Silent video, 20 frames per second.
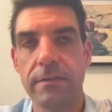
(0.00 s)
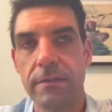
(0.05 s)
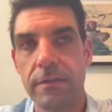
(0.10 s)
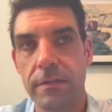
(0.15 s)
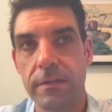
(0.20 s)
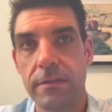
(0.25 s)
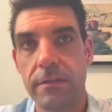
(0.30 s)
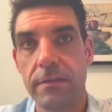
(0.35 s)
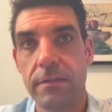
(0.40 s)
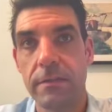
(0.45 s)

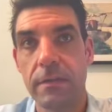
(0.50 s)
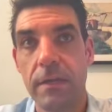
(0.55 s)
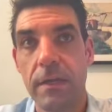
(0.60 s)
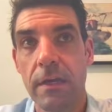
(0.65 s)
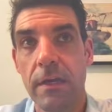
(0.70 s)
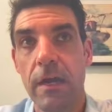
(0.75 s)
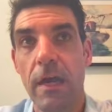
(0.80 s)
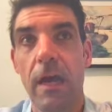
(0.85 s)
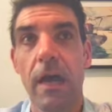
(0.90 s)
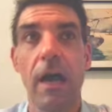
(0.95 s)
just
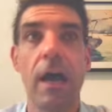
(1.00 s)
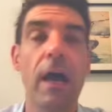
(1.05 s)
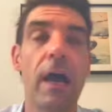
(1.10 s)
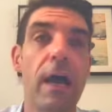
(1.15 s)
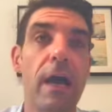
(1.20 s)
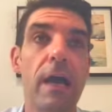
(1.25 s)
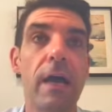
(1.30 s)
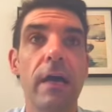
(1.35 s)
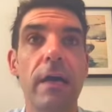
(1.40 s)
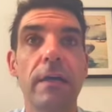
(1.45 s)

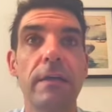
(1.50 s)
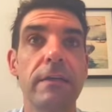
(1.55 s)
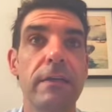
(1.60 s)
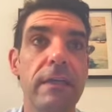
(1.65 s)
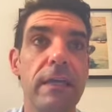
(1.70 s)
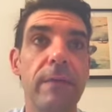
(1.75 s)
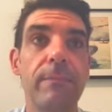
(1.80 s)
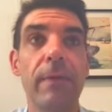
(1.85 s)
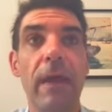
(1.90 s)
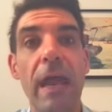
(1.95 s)

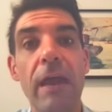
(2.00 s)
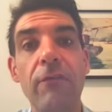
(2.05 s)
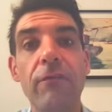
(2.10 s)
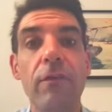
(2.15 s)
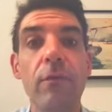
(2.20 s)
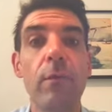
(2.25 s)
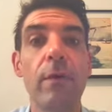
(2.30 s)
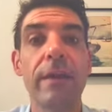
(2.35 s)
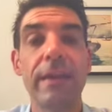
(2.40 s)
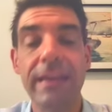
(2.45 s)
keep
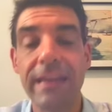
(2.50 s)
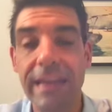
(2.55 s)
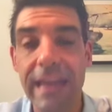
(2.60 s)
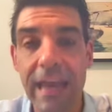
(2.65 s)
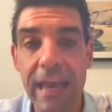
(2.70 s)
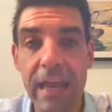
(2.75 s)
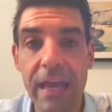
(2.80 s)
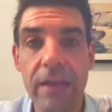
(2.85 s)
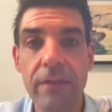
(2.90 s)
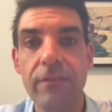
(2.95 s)
everyone
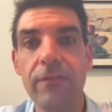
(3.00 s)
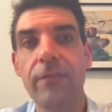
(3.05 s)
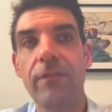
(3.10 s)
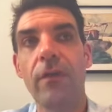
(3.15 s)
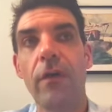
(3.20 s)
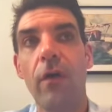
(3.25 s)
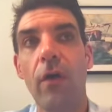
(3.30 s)
engaged.